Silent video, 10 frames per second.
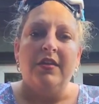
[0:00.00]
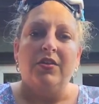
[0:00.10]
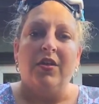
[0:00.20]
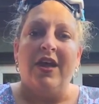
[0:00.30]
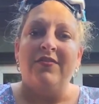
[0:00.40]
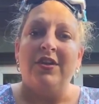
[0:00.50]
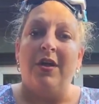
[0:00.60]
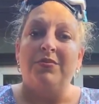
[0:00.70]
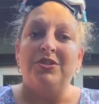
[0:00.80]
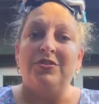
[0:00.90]
You'll have an
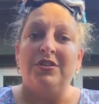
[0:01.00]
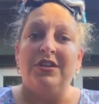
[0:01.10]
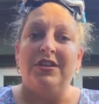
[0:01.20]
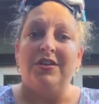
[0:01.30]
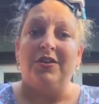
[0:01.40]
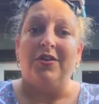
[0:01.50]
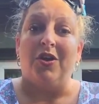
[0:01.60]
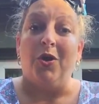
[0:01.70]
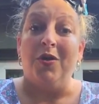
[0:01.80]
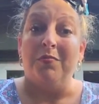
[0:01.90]
opportunity to
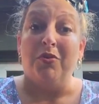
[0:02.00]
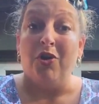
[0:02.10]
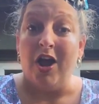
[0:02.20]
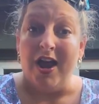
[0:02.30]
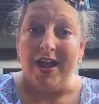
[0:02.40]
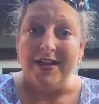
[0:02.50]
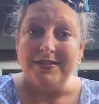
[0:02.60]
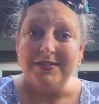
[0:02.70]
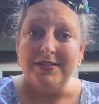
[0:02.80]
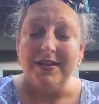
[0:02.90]
earn a
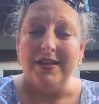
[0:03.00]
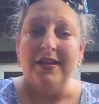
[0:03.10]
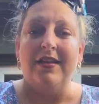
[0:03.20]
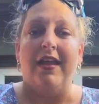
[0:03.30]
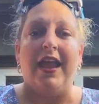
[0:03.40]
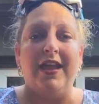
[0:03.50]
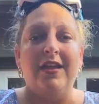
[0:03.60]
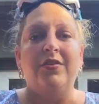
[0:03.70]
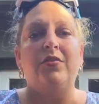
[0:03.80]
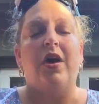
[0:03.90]
prize,
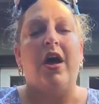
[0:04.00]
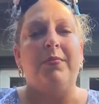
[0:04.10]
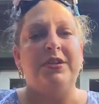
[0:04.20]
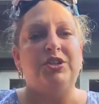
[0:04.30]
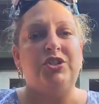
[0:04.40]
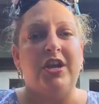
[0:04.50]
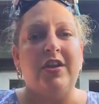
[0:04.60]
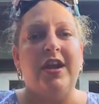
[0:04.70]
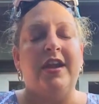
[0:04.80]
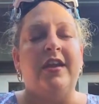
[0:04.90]
and I'll be
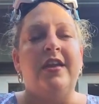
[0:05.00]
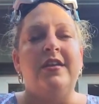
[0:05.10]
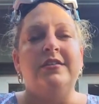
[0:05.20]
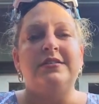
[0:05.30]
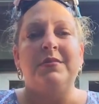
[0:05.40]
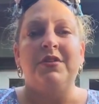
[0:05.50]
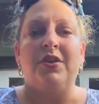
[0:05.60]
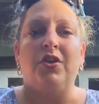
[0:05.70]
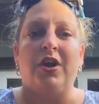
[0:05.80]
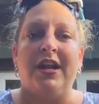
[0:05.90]
sharing some of the
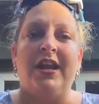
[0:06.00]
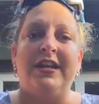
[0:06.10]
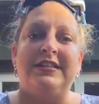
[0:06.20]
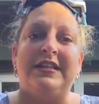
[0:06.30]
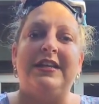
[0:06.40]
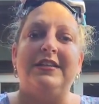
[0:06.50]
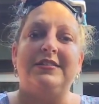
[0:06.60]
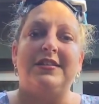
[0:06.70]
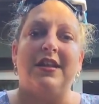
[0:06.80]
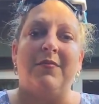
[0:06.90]
great
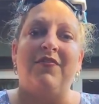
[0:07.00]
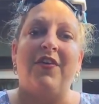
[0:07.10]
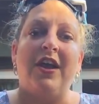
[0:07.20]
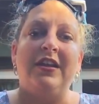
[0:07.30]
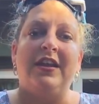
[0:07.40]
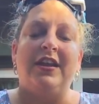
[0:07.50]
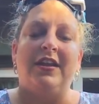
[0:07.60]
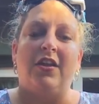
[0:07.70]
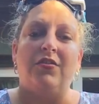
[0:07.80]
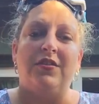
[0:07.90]
ideas that I'm finding
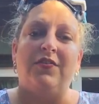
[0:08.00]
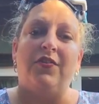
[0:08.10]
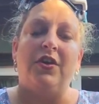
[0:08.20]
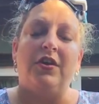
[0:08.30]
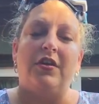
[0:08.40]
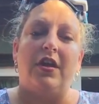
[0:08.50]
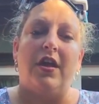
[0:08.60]
in our different